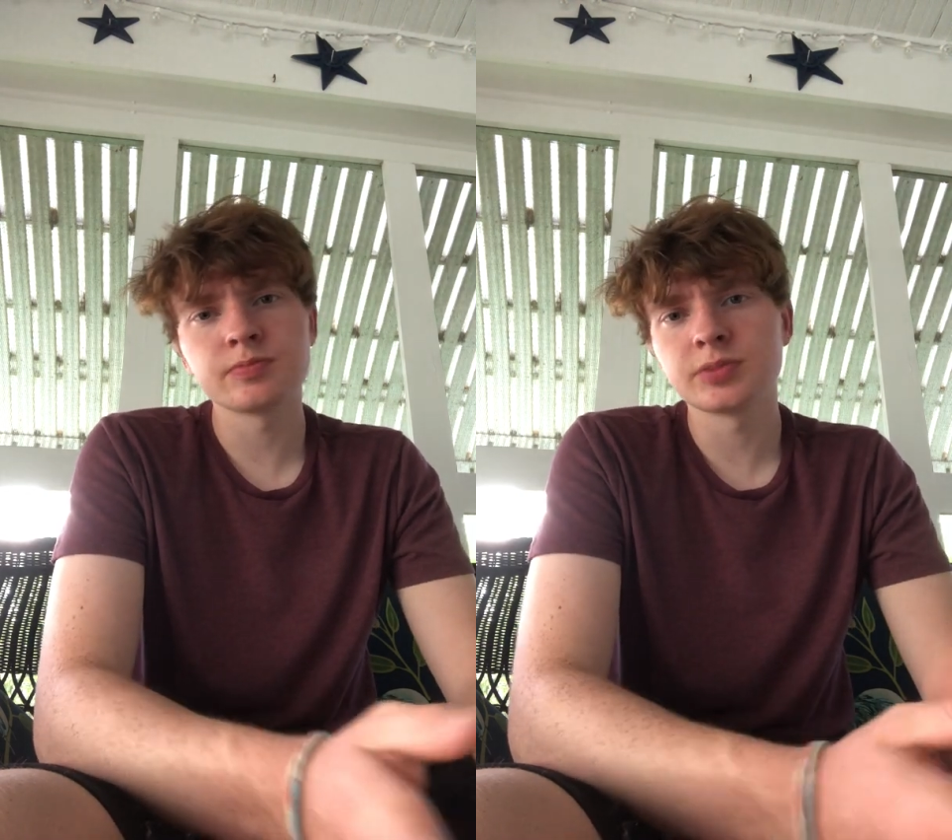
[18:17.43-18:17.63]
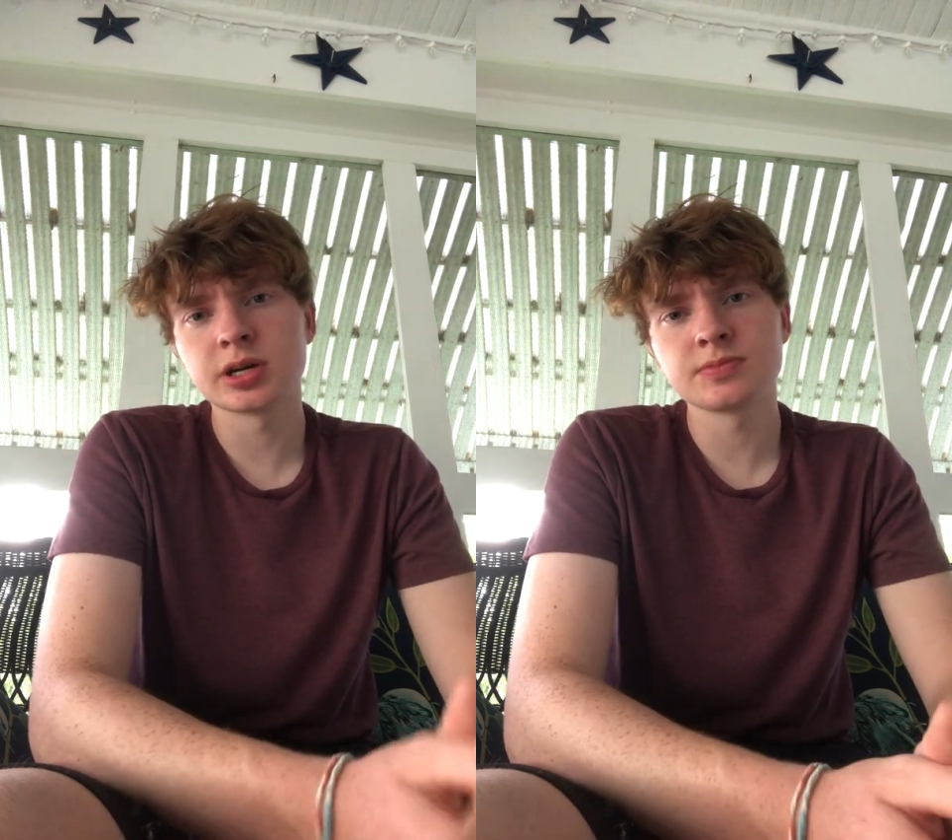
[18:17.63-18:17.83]

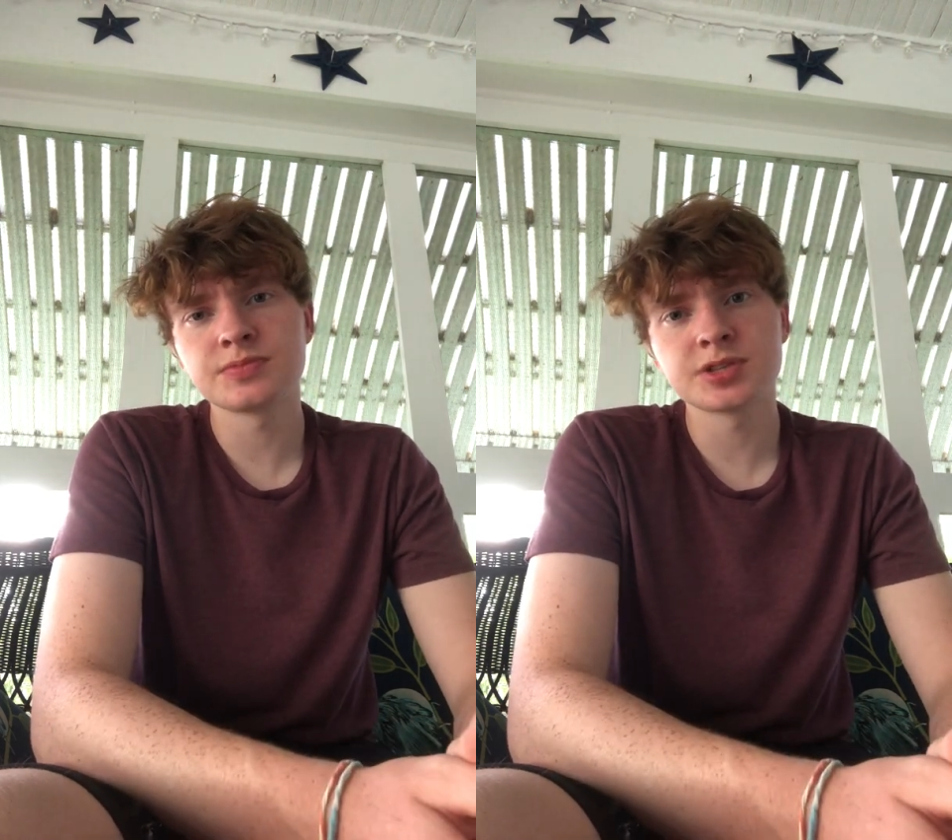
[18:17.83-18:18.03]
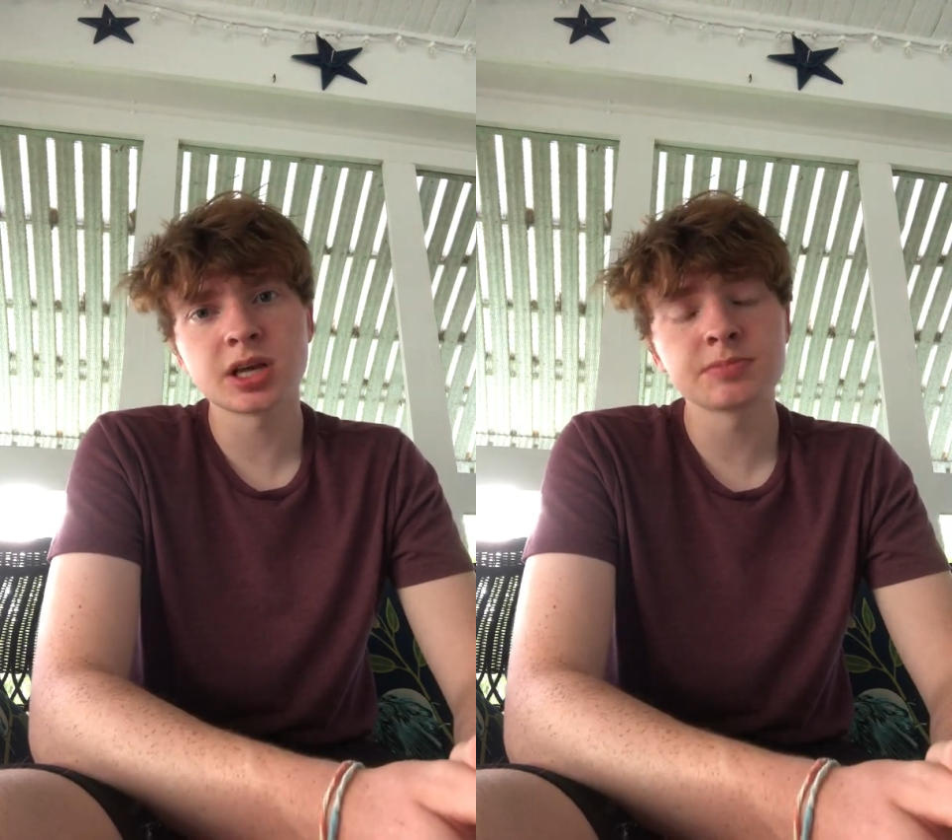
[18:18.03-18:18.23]
but
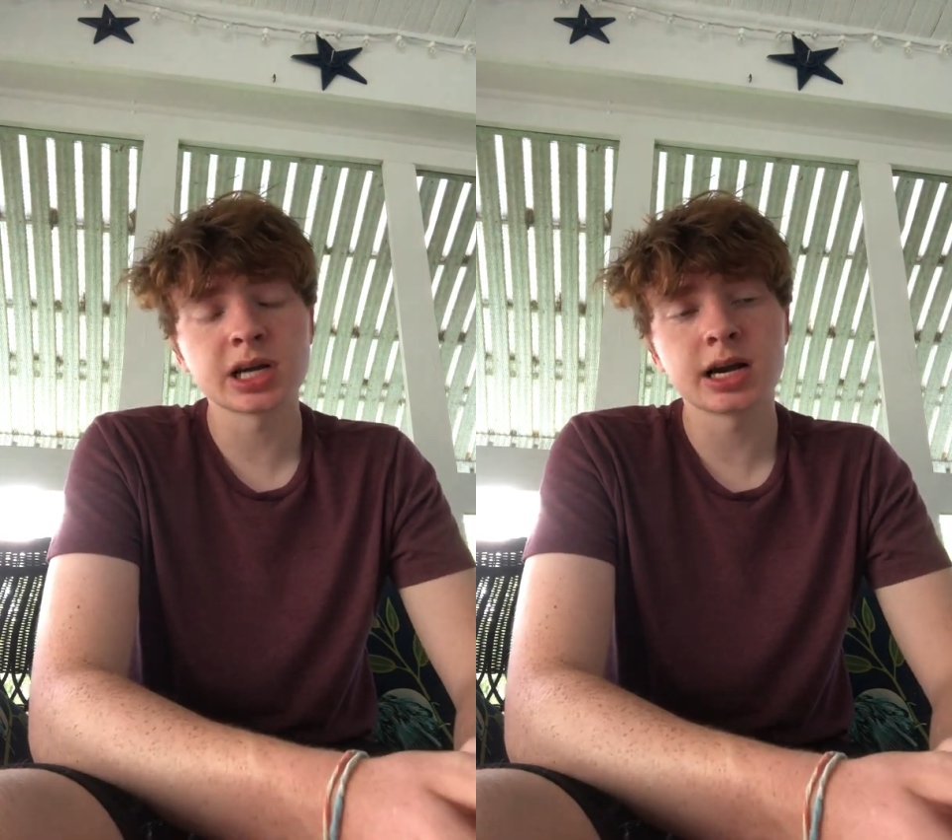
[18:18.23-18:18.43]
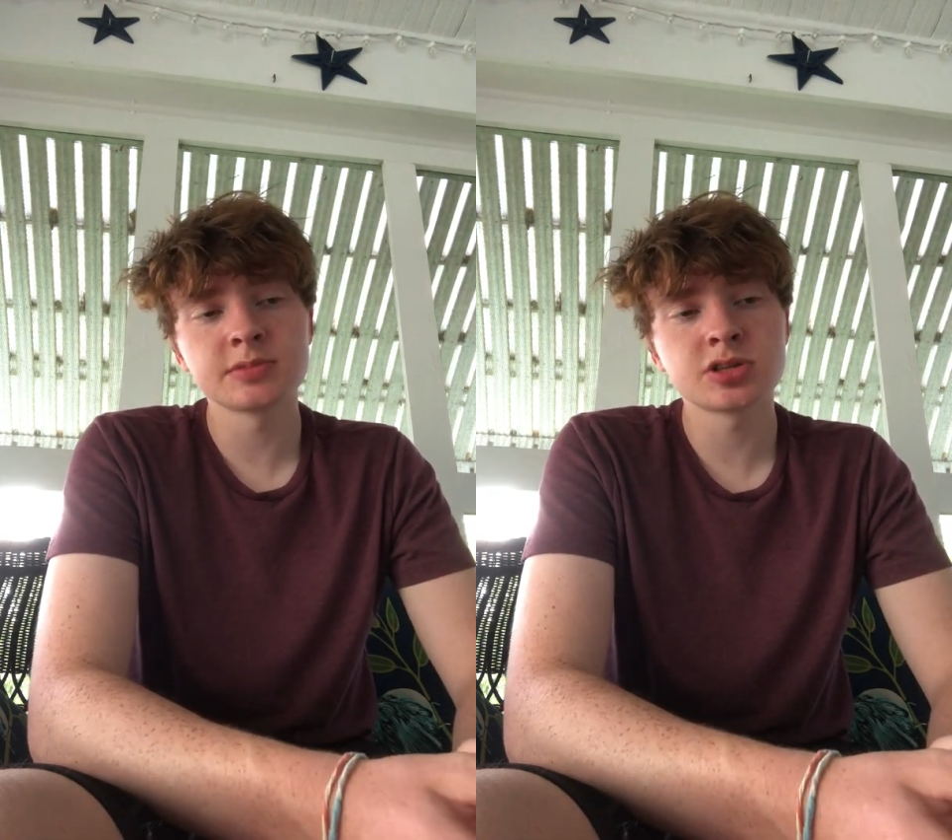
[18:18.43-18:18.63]

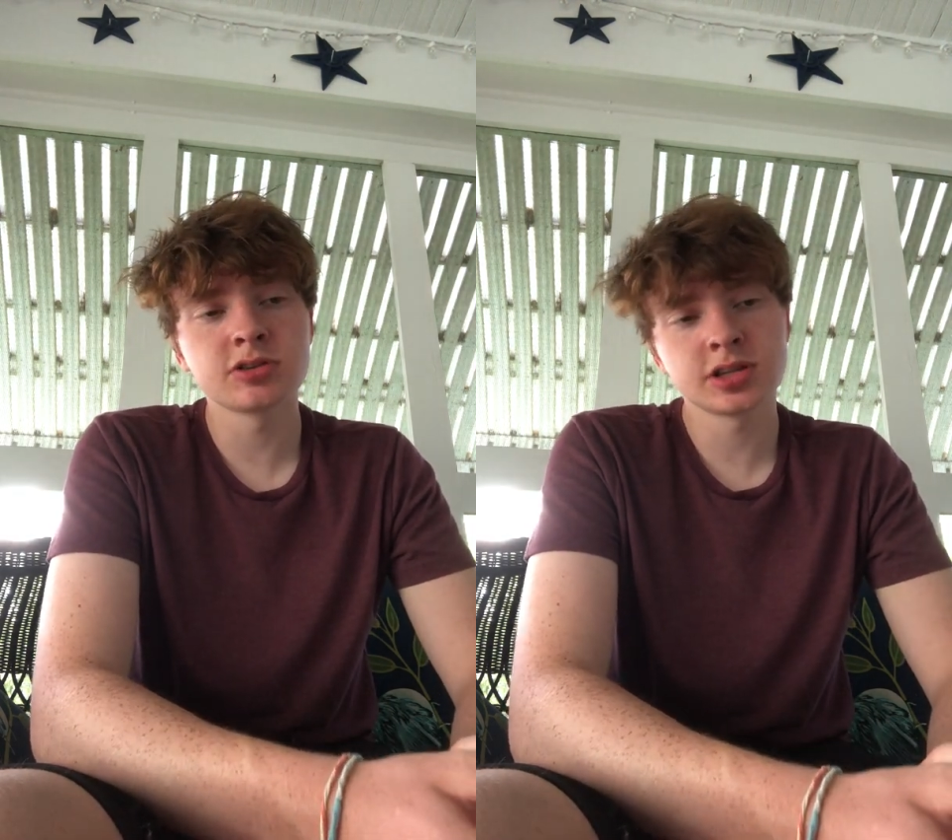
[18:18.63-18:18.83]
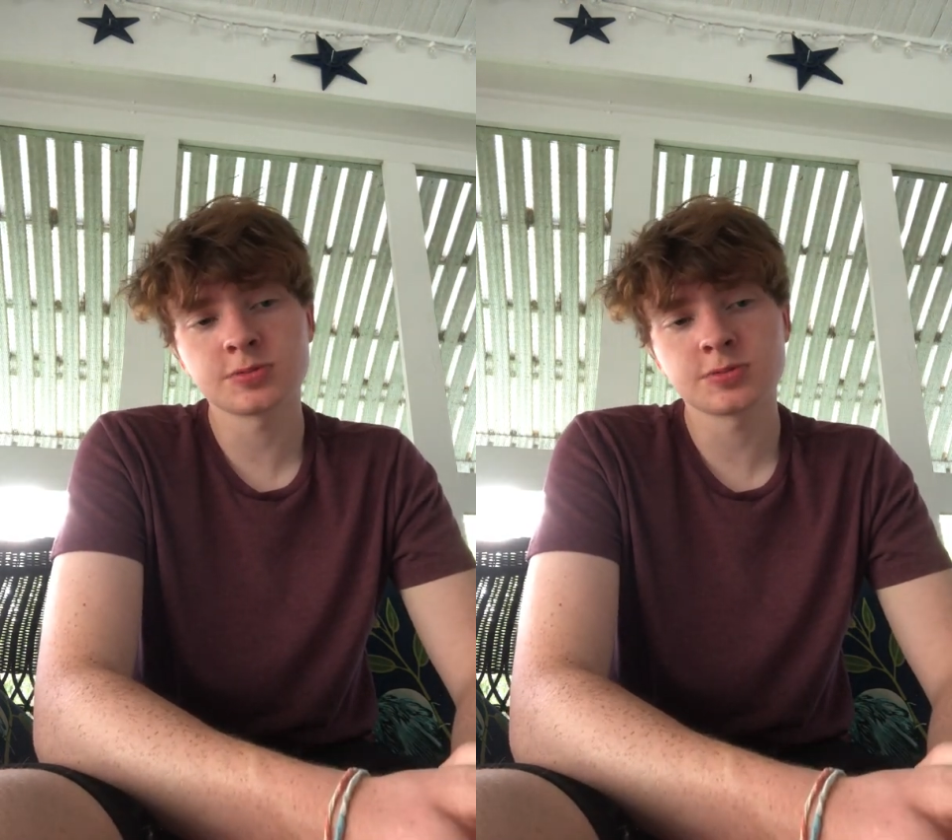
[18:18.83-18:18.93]
sometimes during this